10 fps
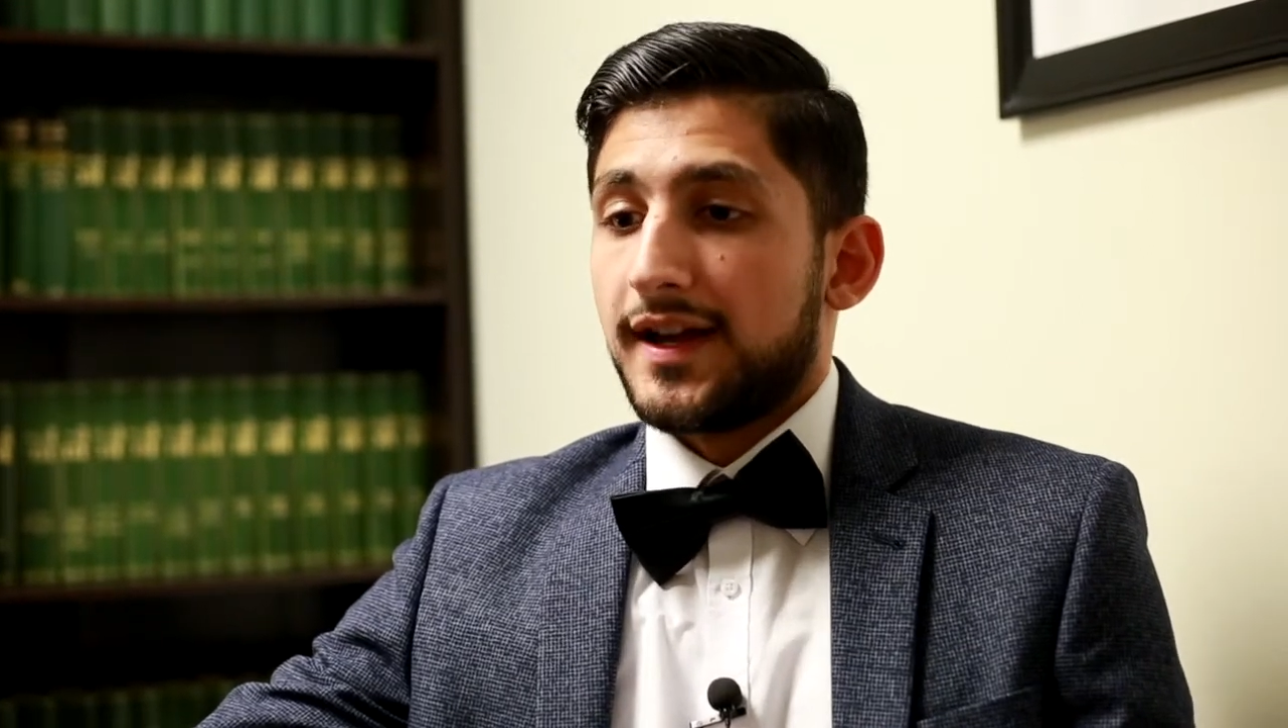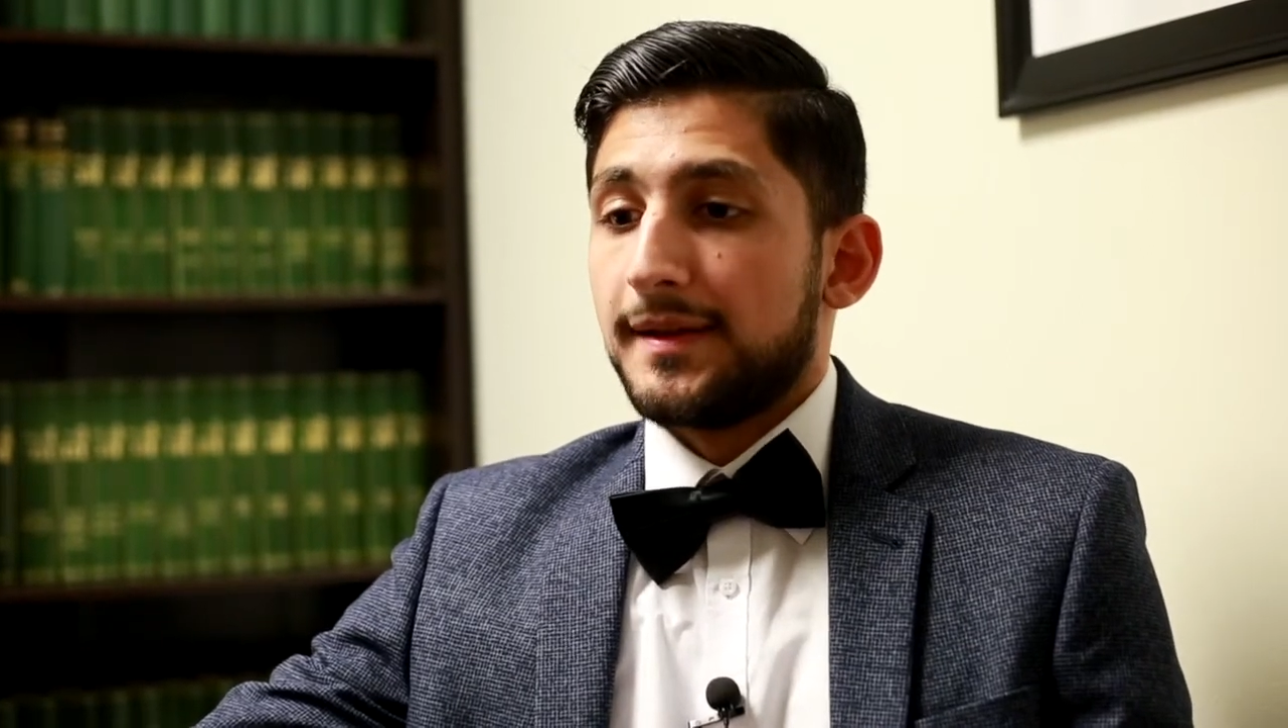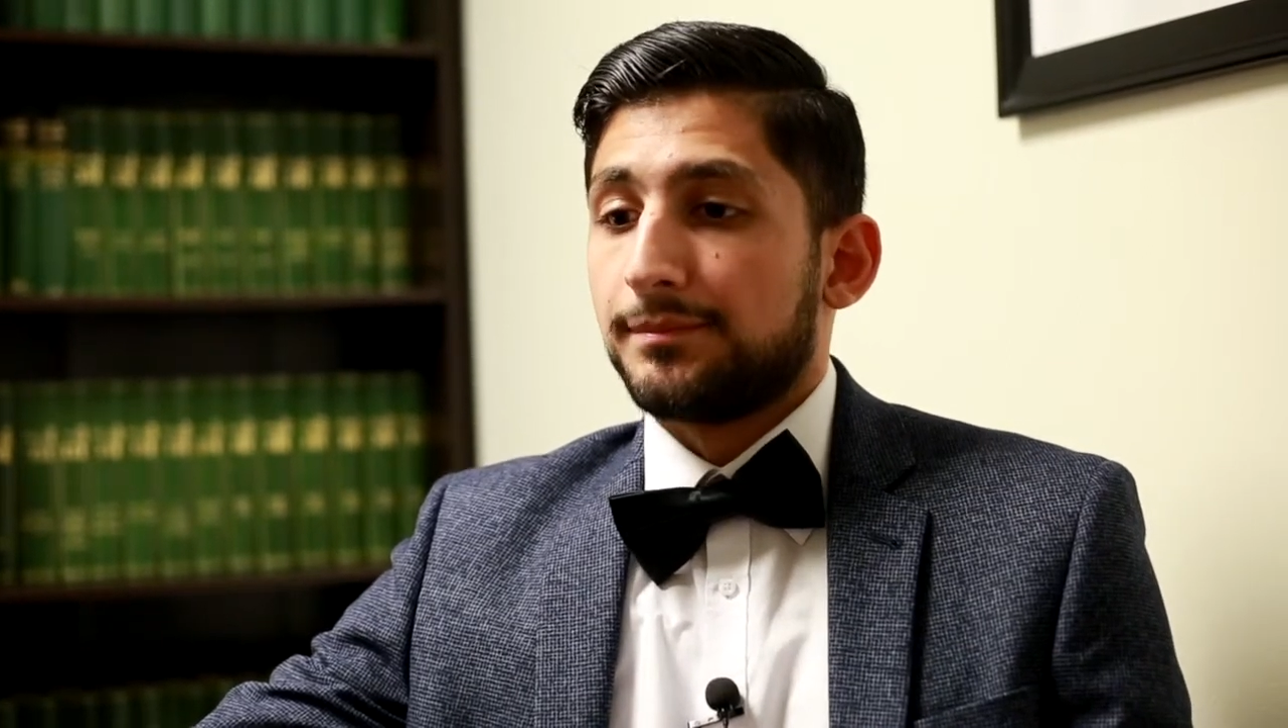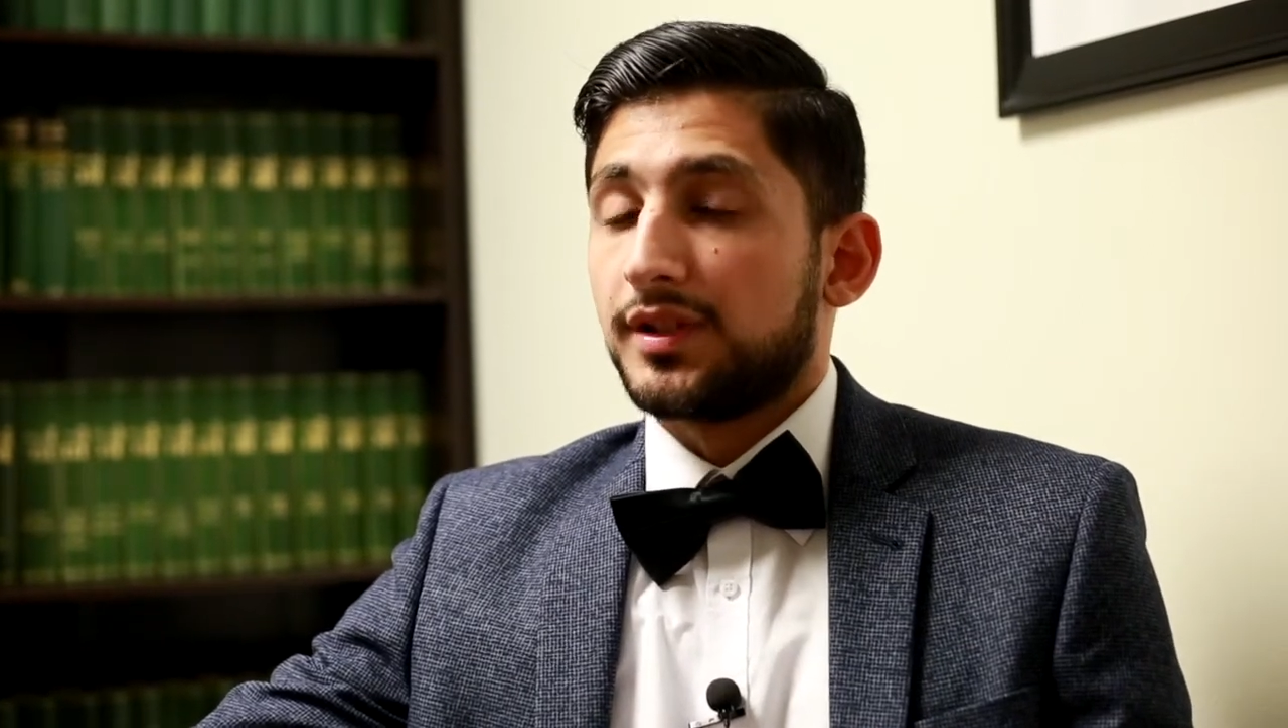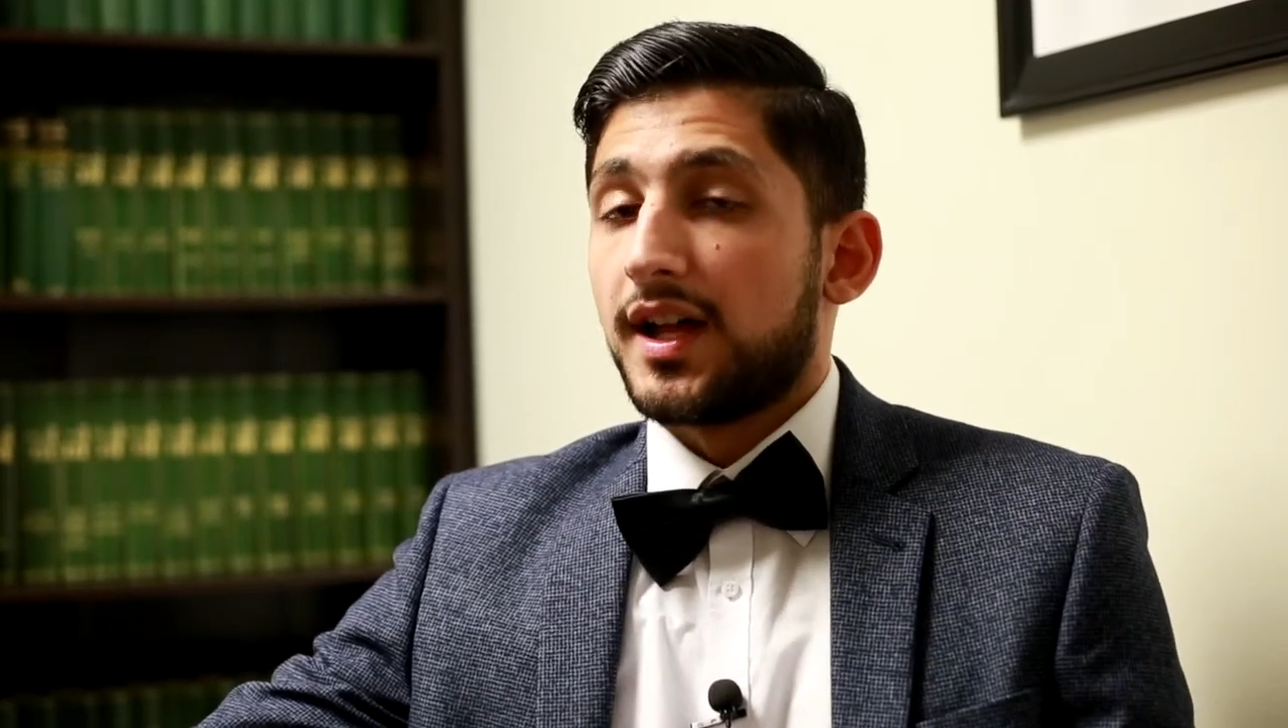I
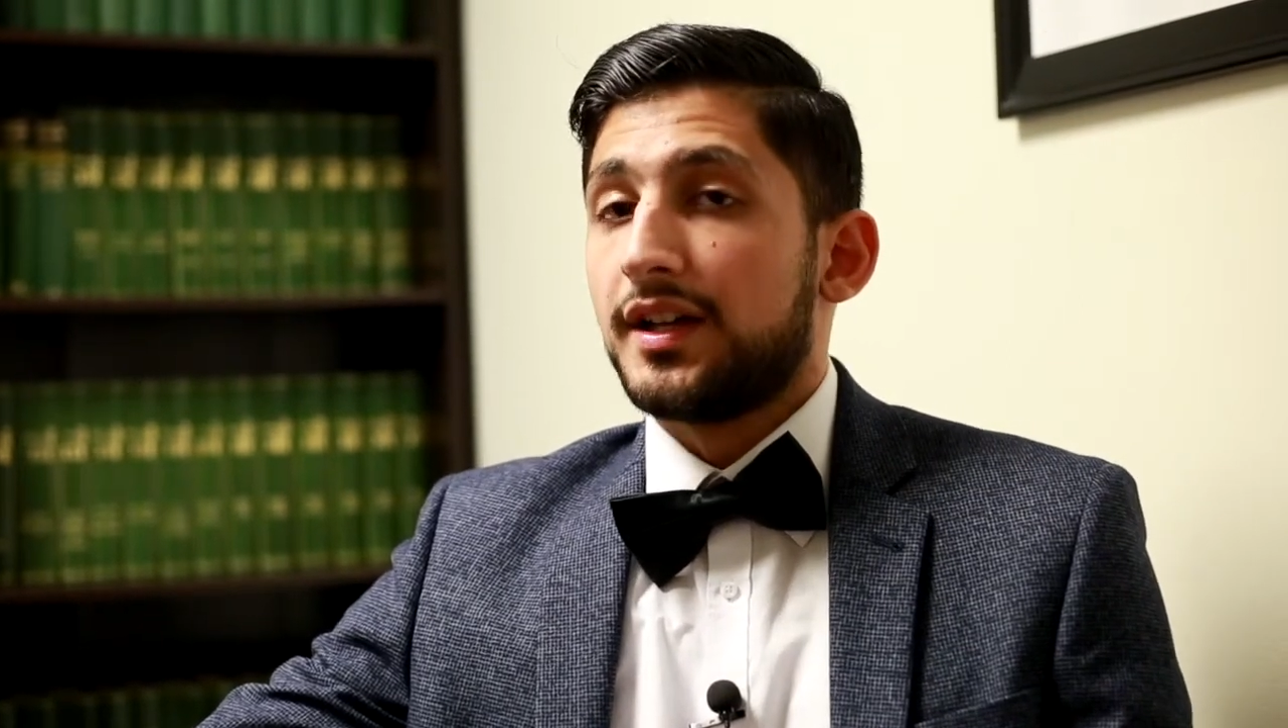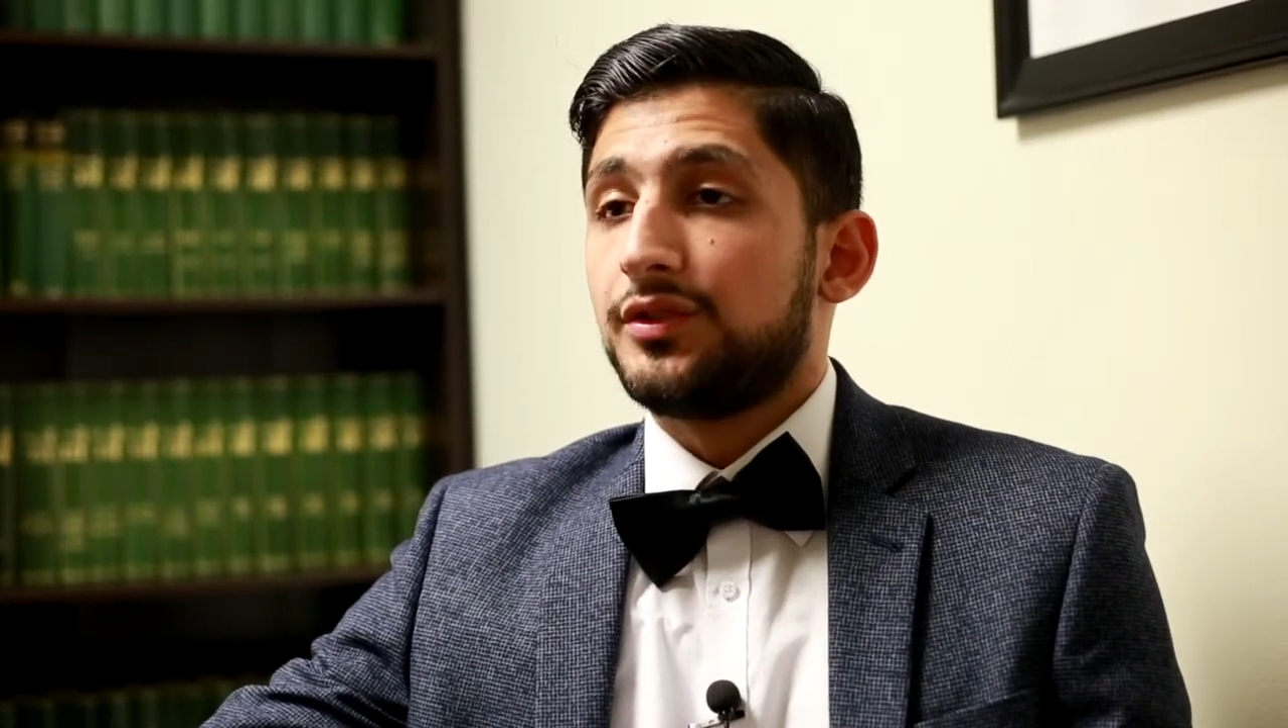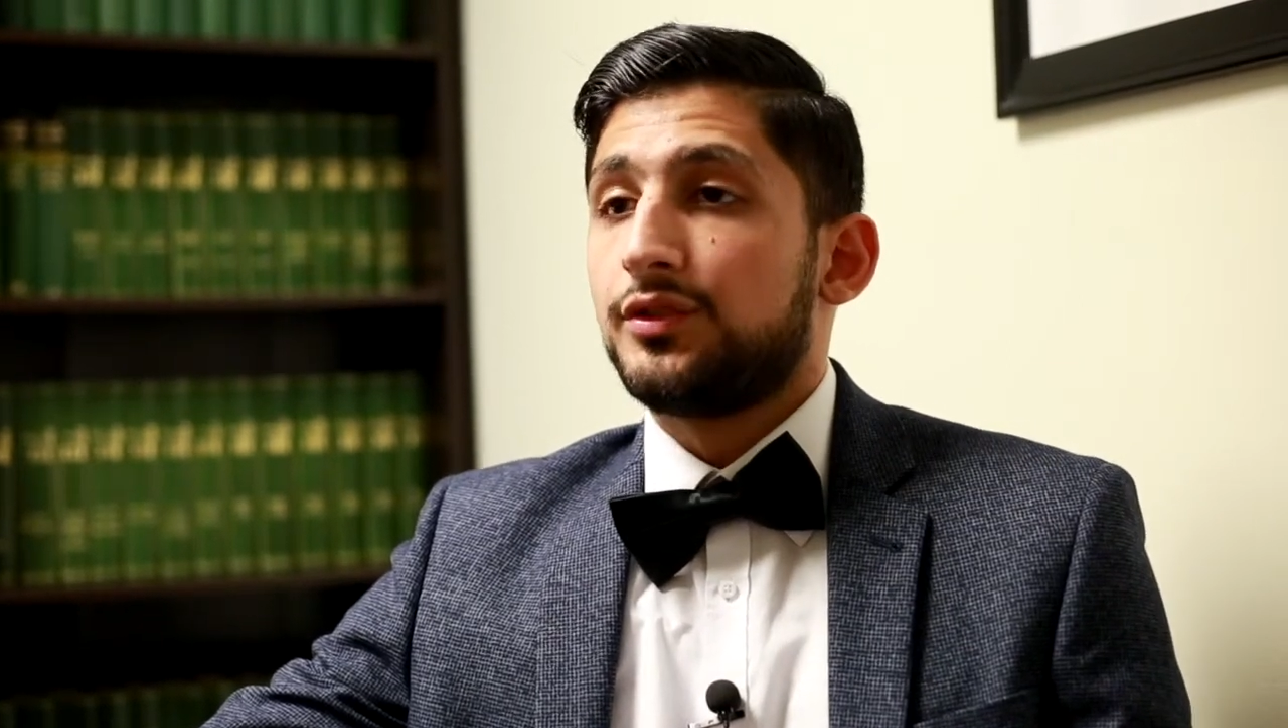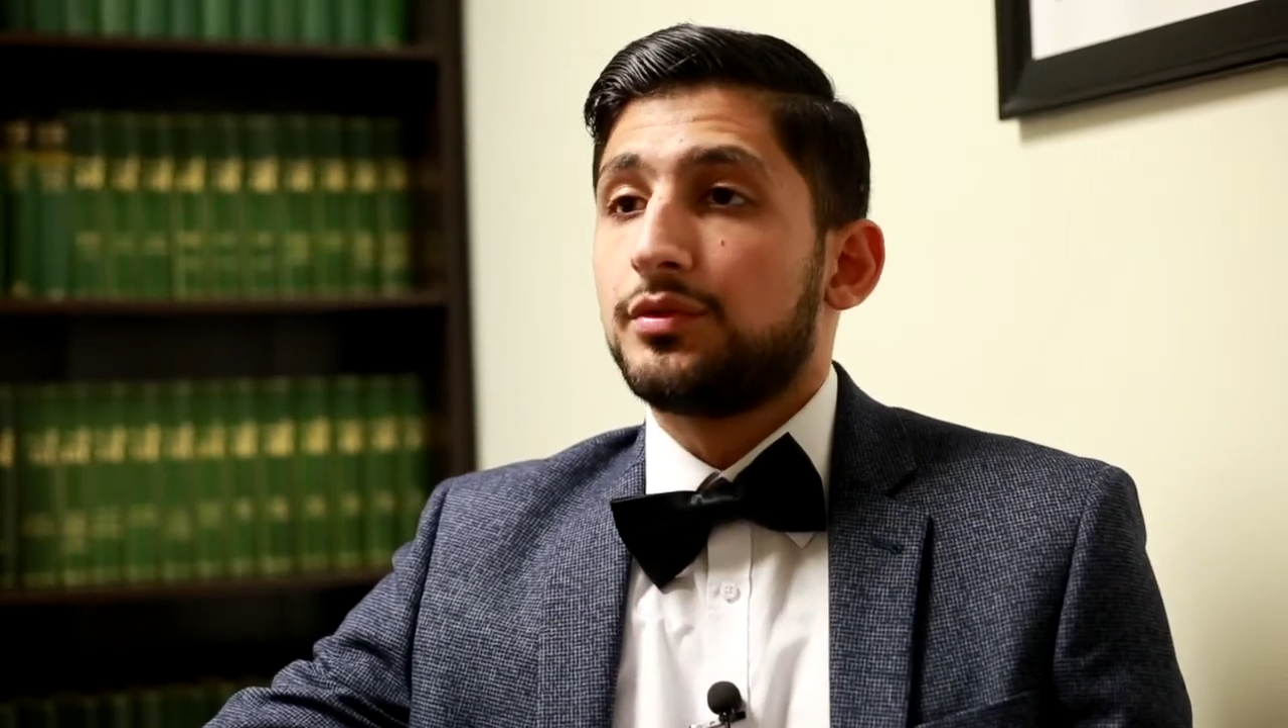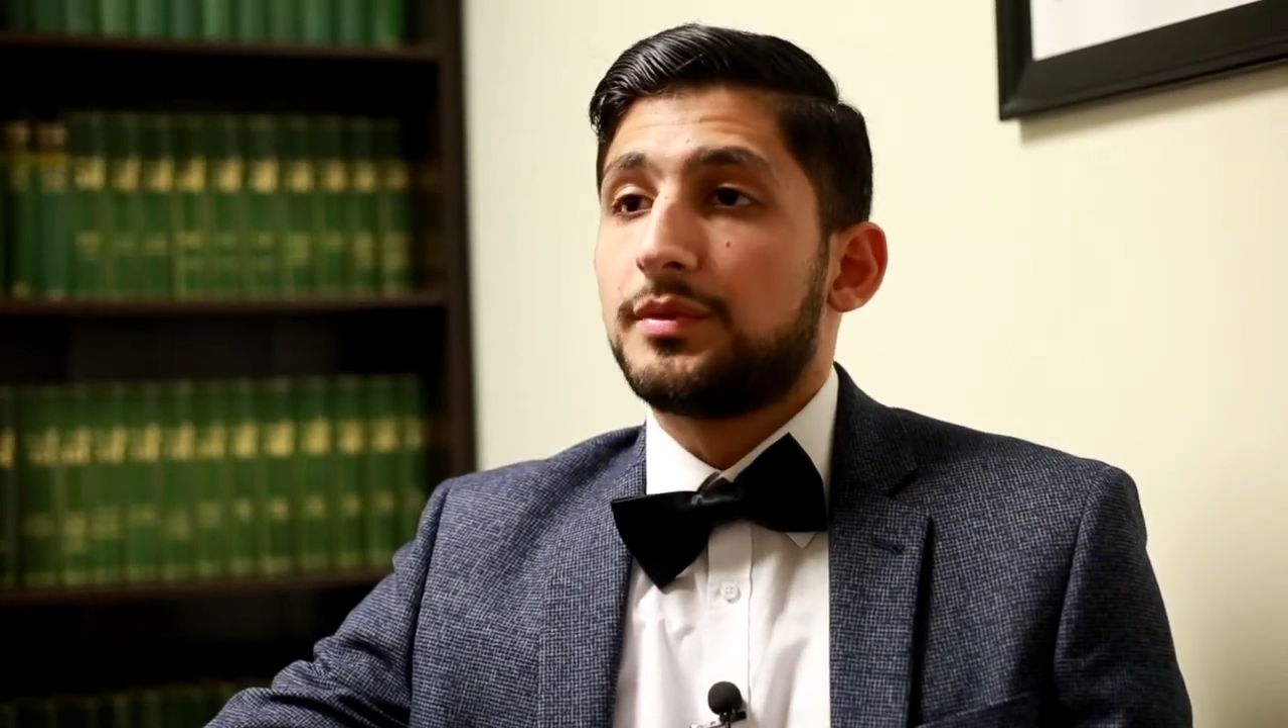applied to